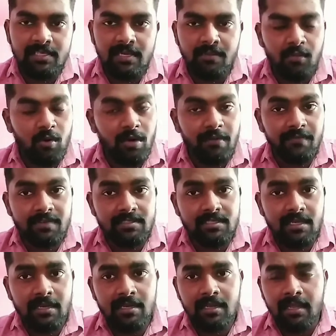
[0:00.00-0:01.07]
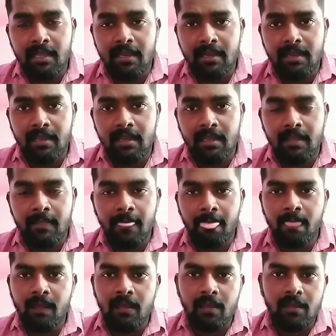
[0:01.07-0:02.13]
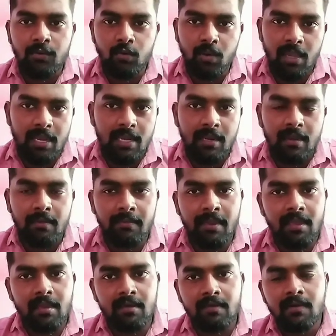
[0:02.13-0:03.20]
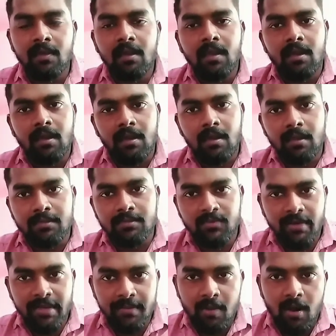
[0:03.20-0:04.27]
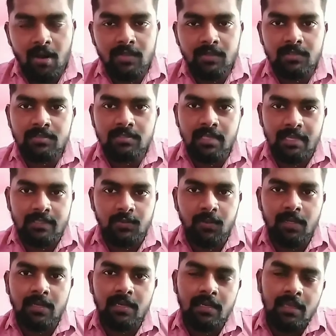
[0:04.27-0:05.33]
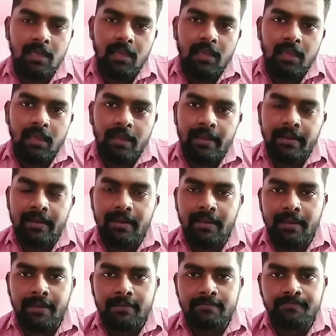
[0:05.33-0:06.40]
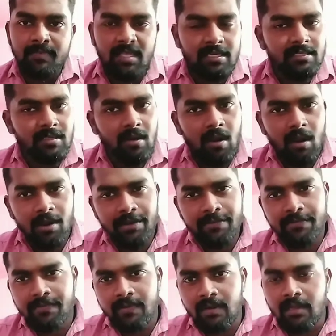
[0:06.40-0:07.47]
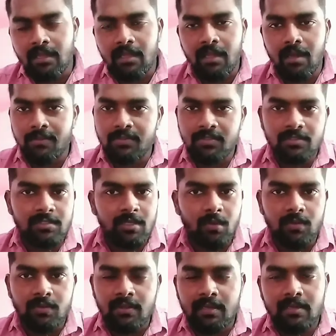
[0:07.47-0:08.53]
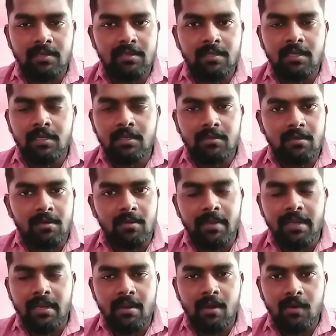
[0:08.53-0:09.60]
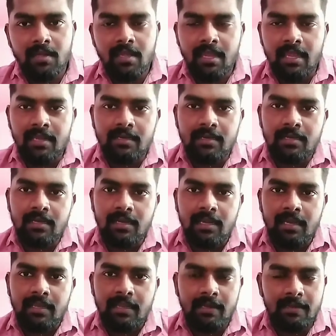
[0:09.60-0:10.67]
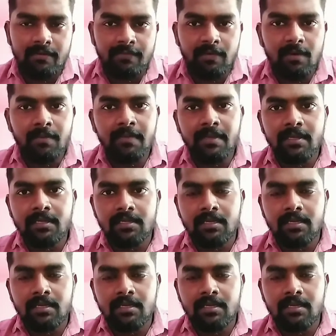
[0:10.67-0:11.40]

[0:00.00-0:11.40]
more efficient, and you can make a 3D models as well, and there is a lot of options out there. In AutoCAD, it will be